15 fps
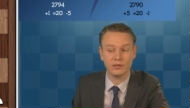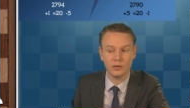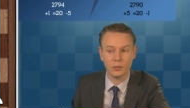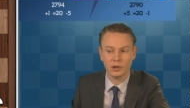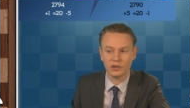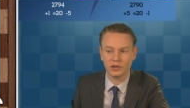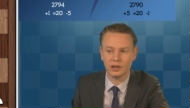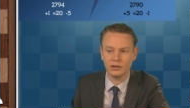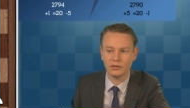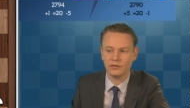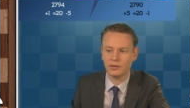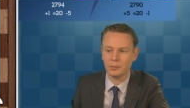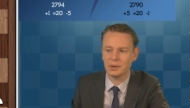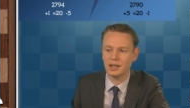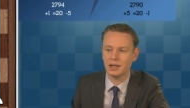he was still
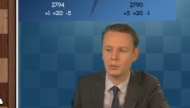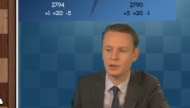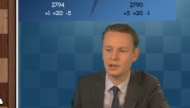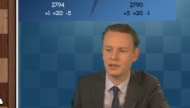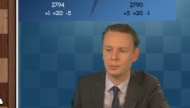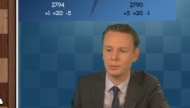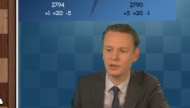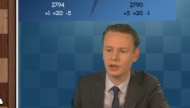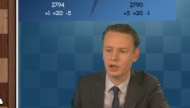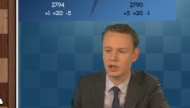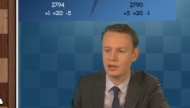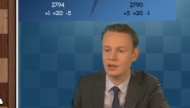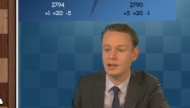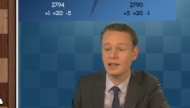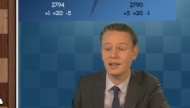familiar with this position